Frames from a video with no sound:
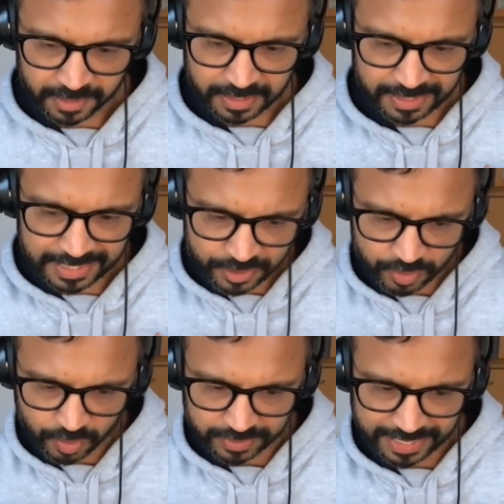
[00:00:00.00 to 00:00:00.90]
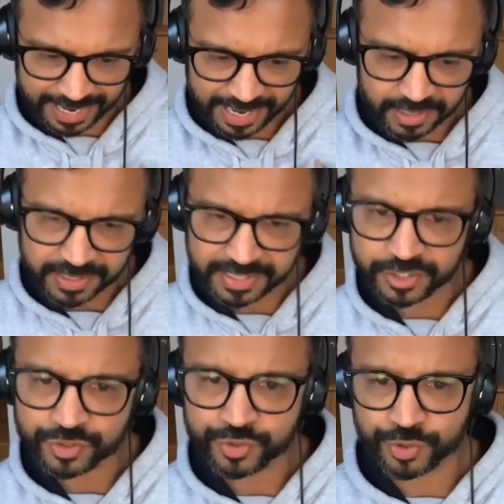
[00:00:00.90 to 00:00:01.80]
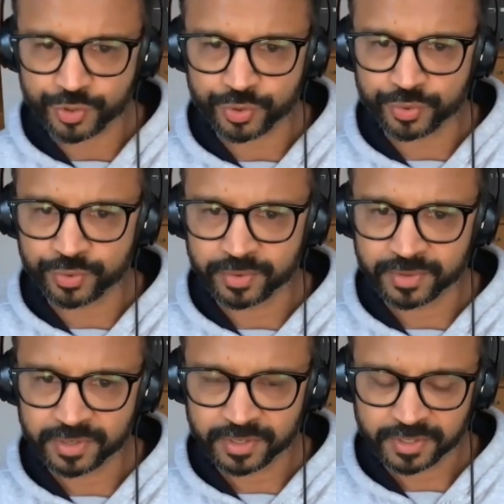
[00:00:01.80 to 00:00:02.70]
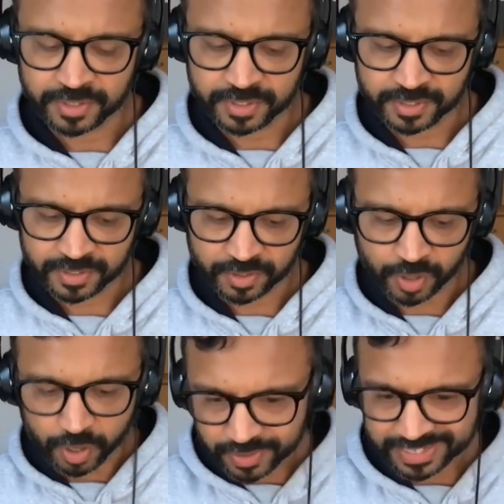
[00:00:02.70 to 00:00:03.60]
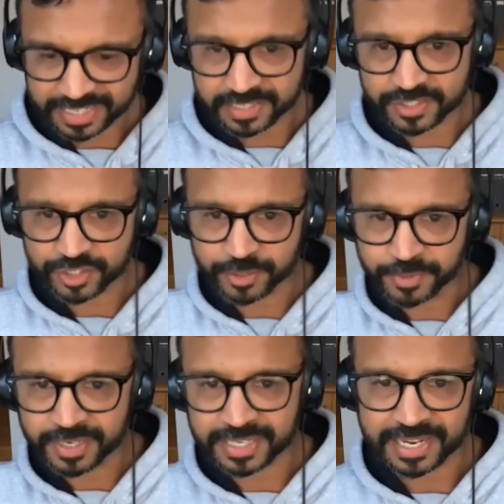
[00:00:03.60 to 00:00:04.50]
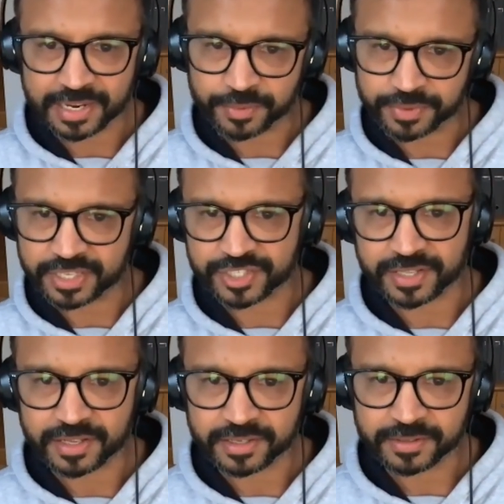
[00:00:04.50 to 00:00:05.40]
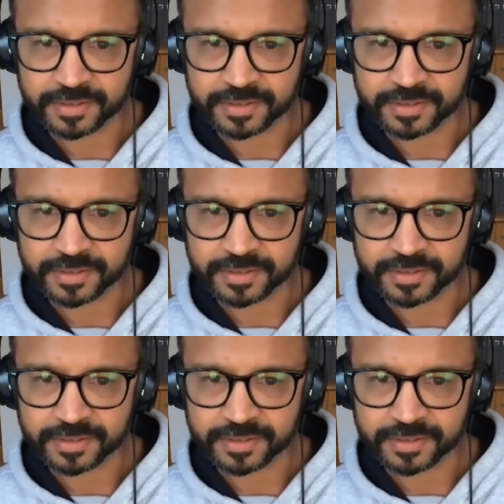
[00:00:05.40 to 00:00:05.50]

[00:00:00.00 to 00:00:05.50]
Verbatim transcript: Now let's talk now, how do these two colonies communicate with each other?